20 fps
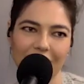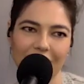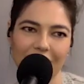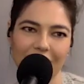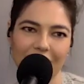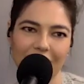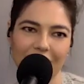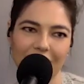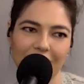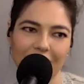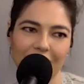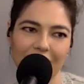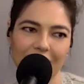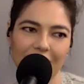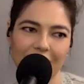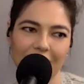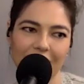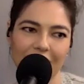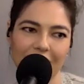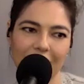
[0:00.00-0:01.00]

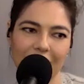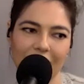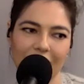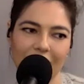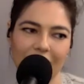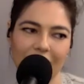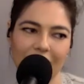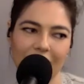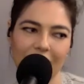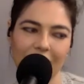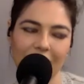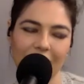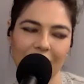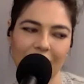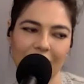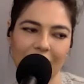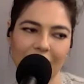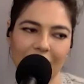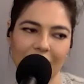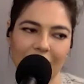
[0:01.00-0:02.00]

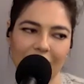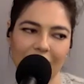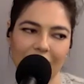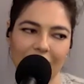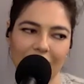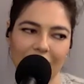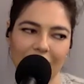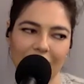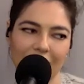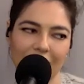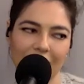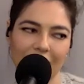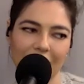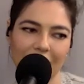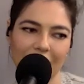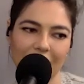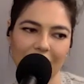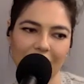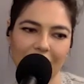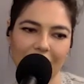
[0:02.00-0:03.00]

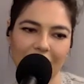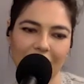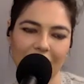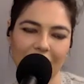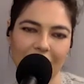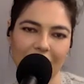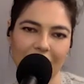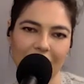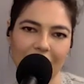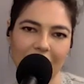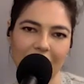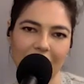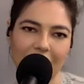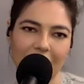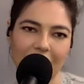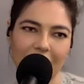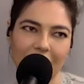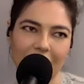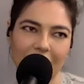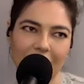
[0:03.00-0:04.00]

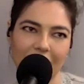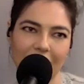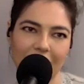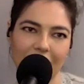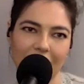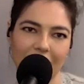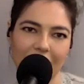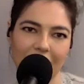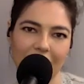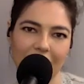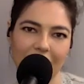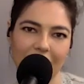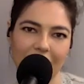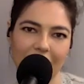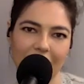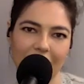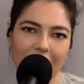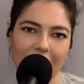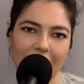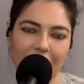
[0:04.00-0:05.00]

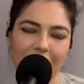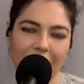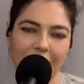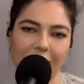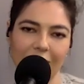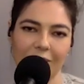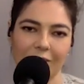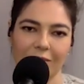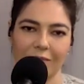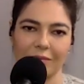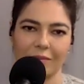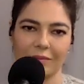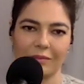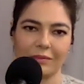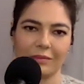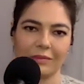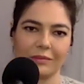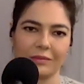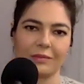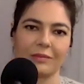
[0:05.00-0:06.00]

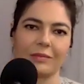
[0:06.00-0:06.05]
(not speaking)